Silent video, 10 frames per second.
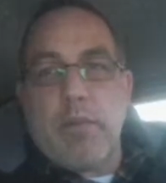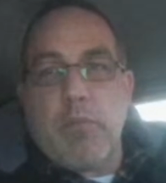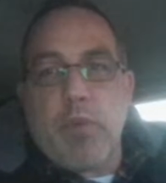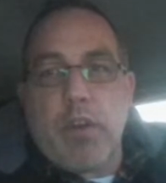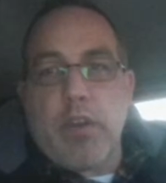
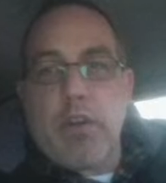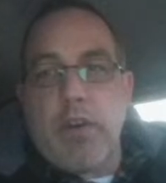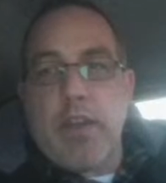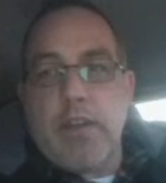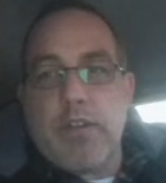we're gonna go
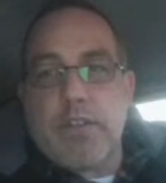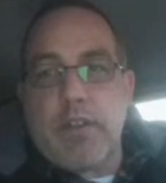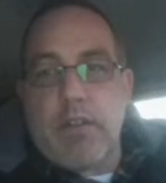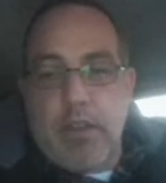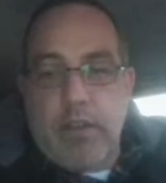ahead and just zero
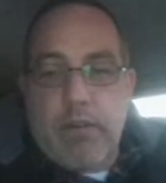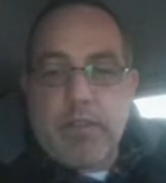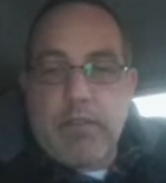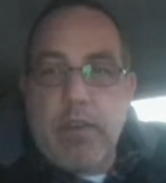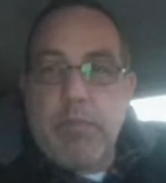that the rest of the
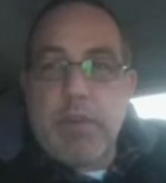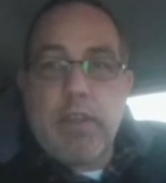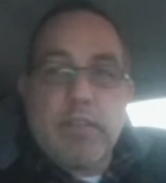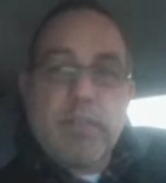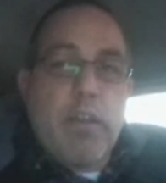way
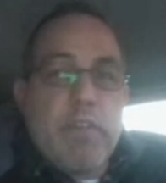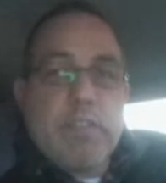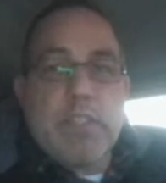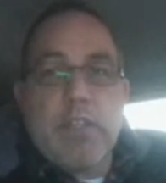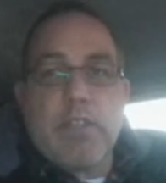because obviously
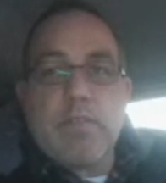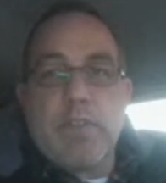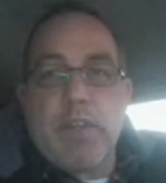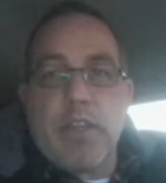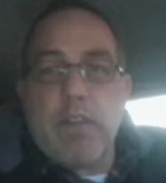it doesn't
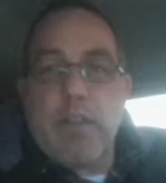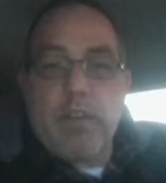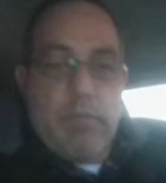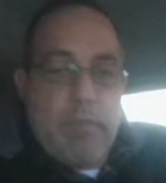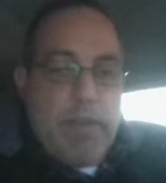freaking
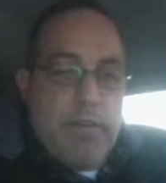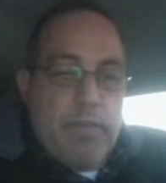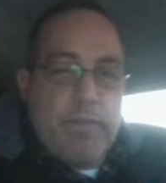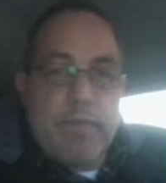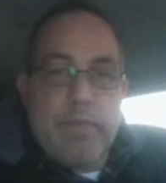matter.
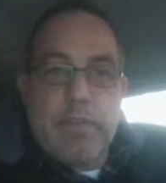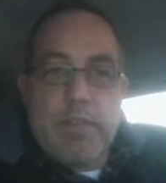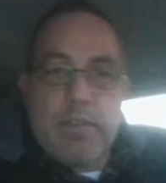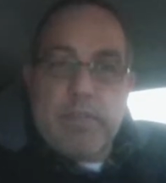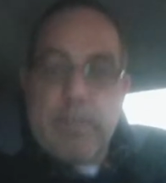
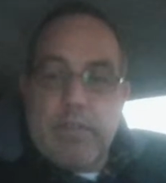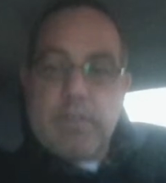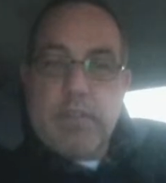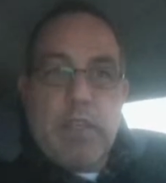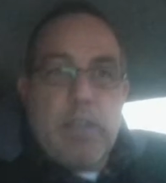
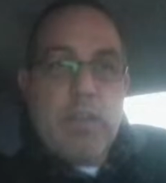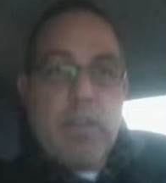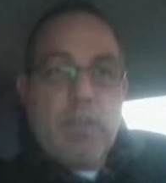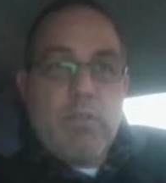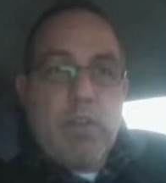And
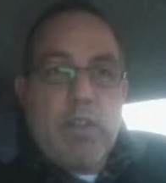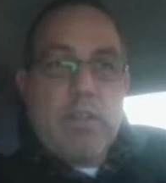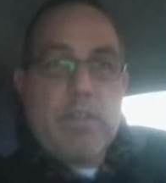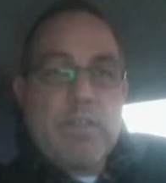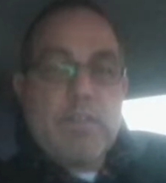we're gonna hit
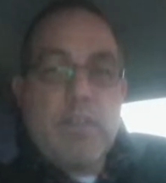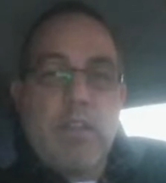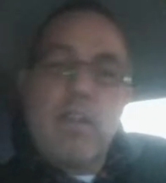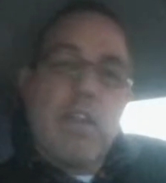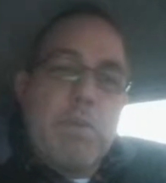this, and
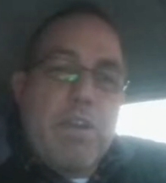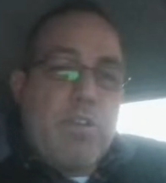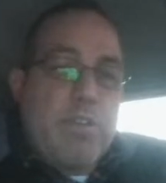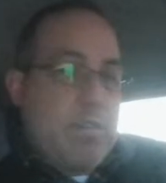then I'm gonna go tell